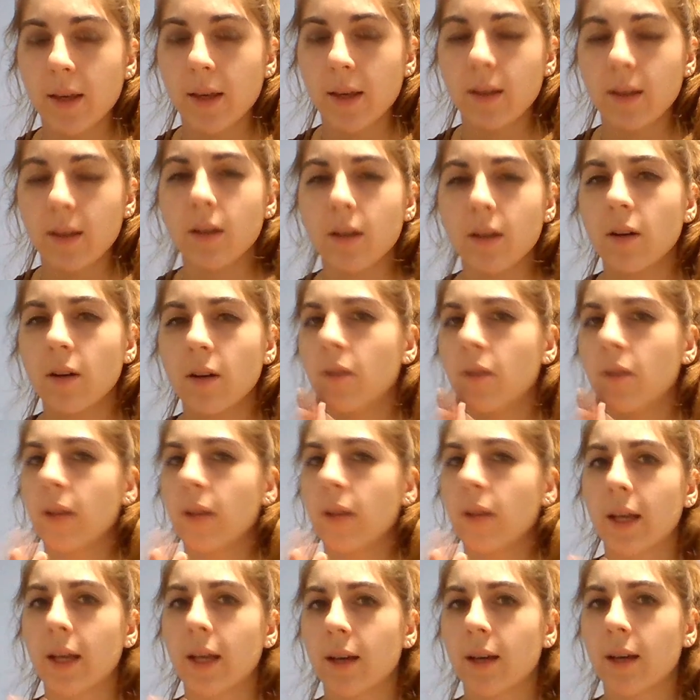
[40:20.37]
You know,
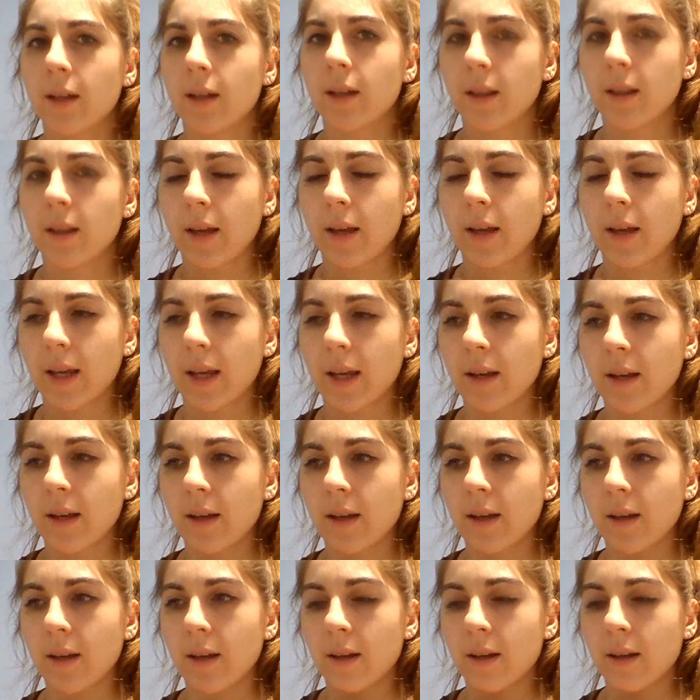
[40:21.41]
like
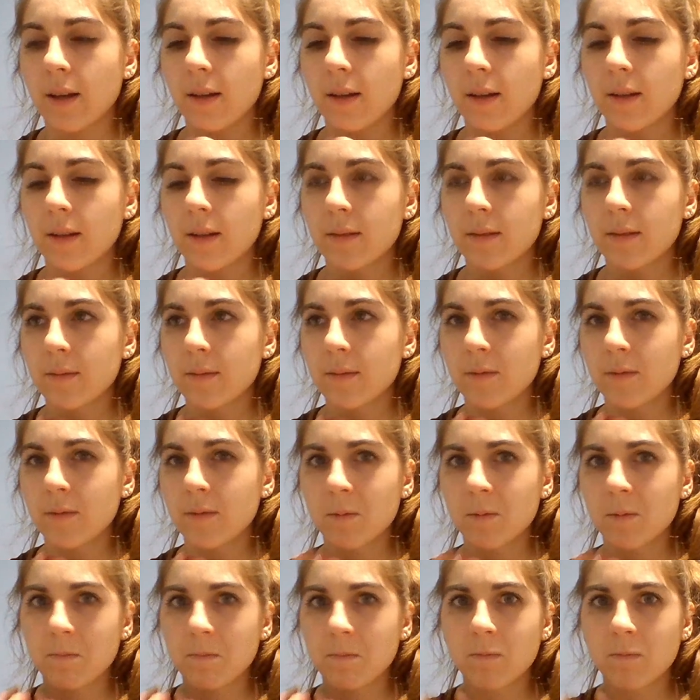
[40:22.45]
a
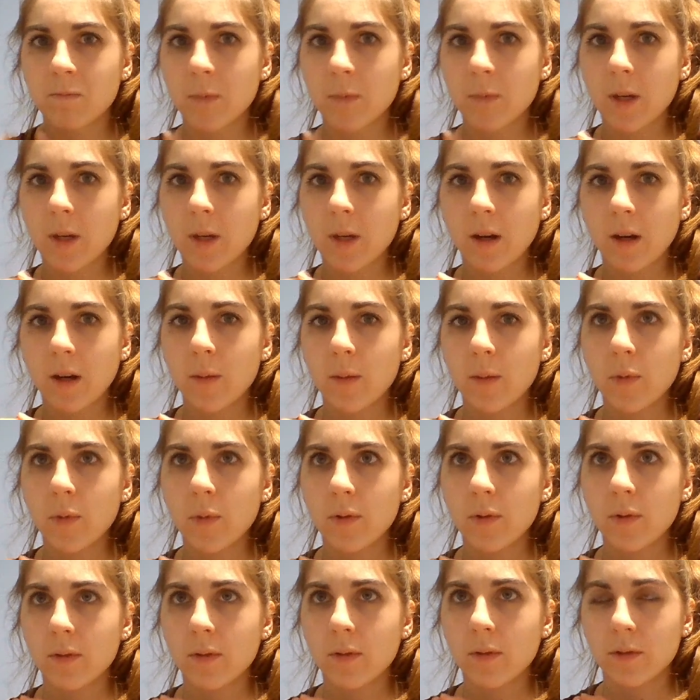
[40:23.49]

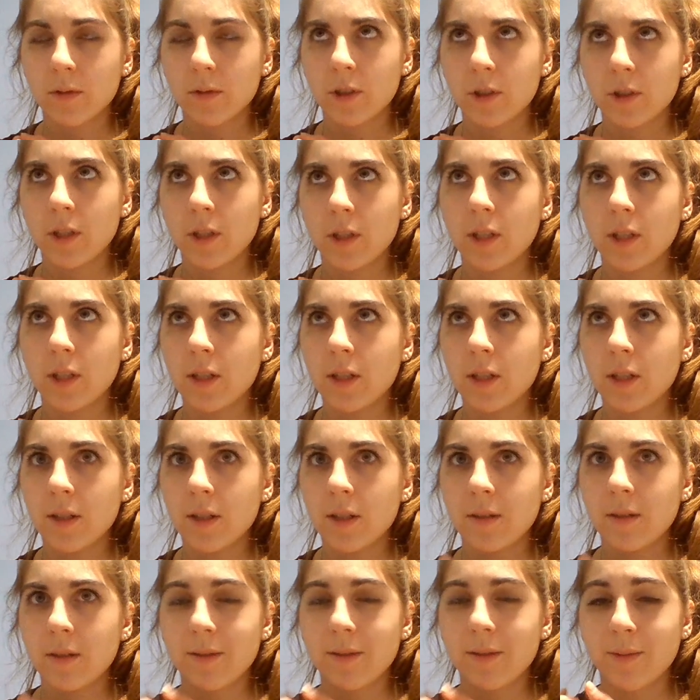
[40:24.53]
couple
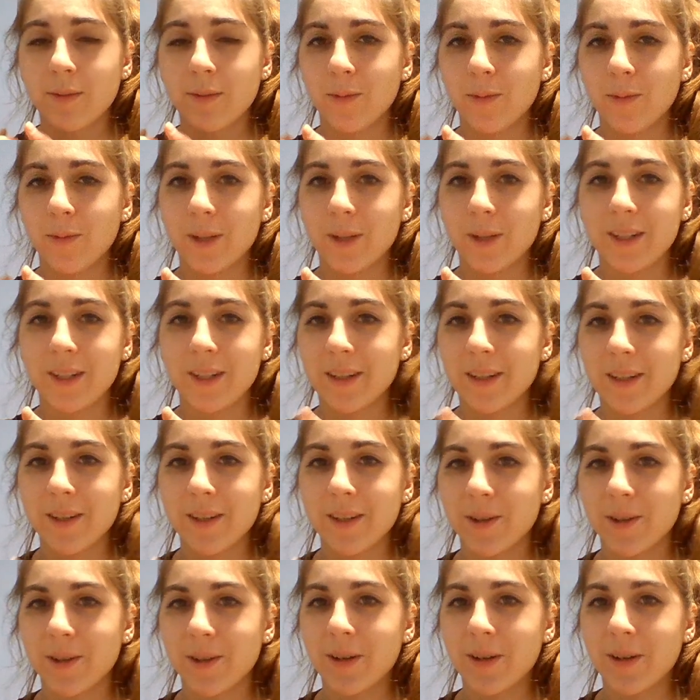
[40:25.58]
would
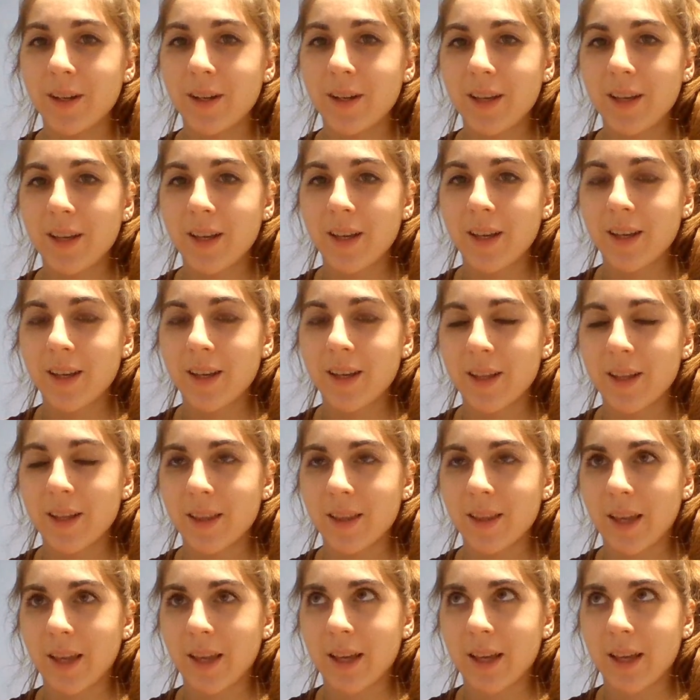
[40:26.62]
do.
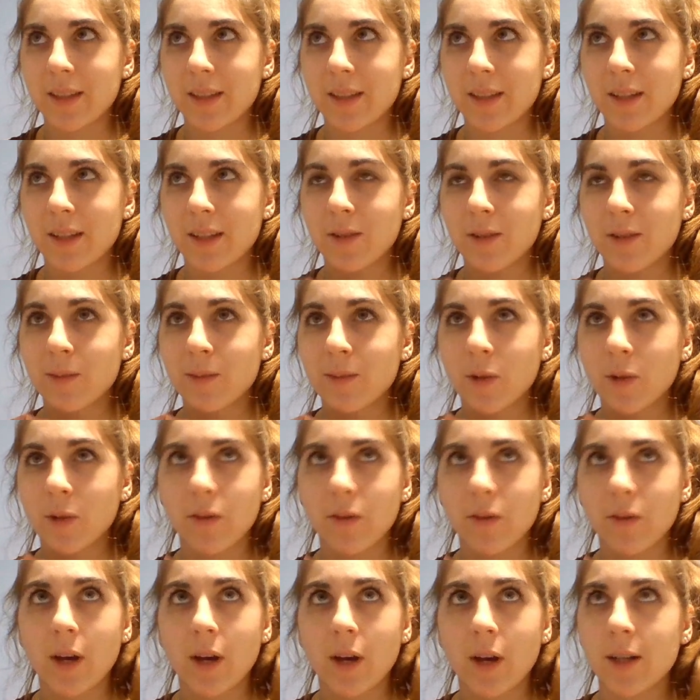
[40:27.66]
Like, it's a normal
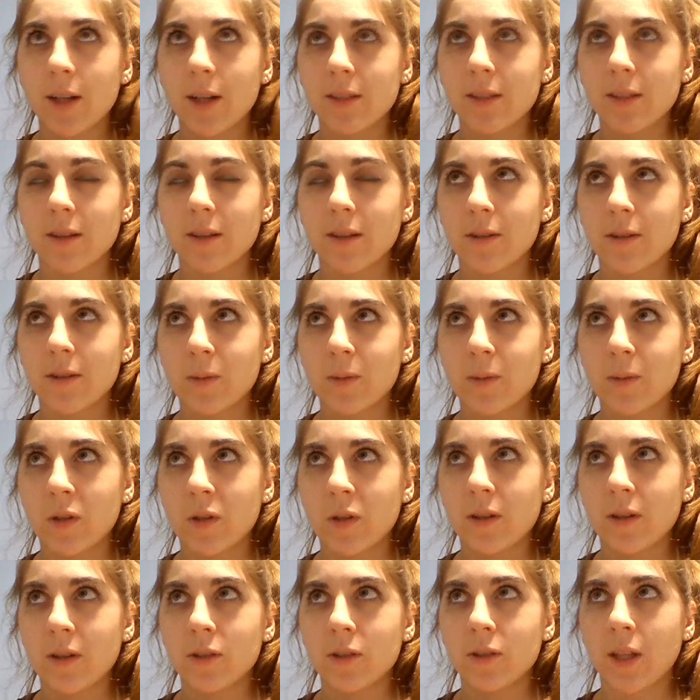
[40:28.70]
thought, it's a normal
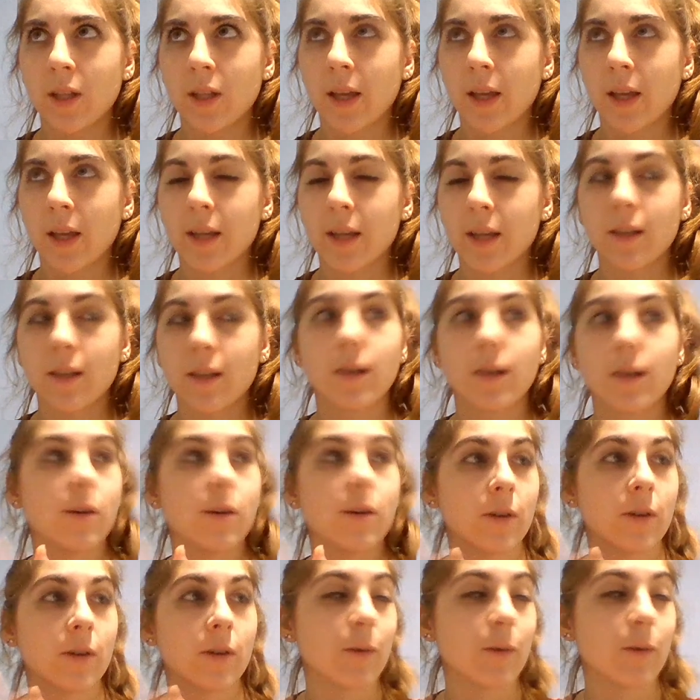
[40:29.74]
notion, like, yo,
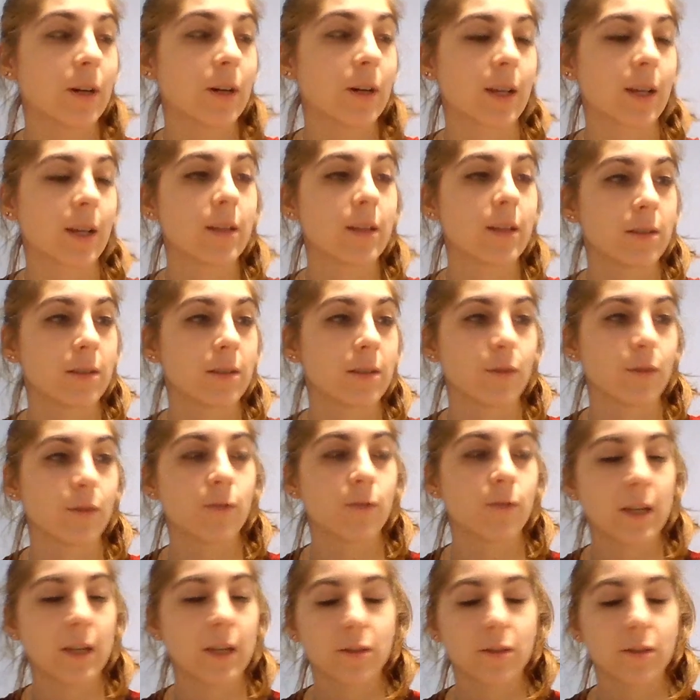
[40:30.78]
I want to kiss your
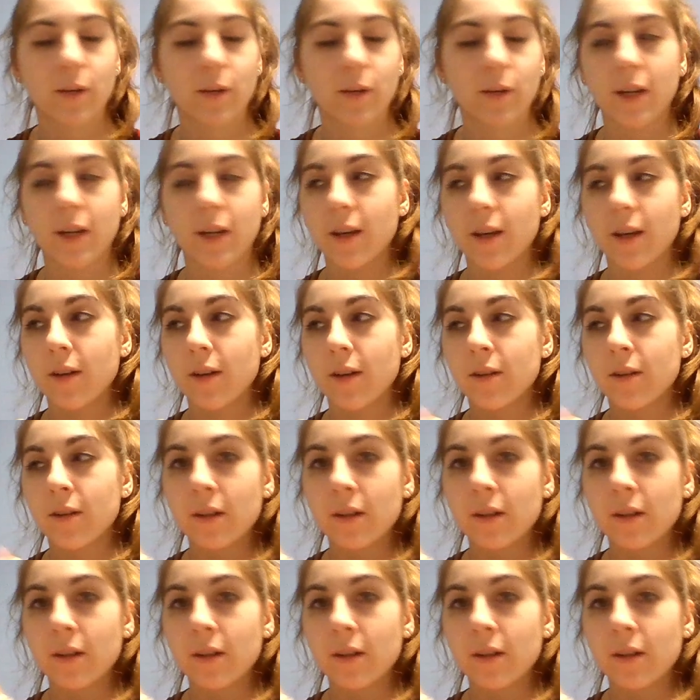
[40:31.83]
face right now.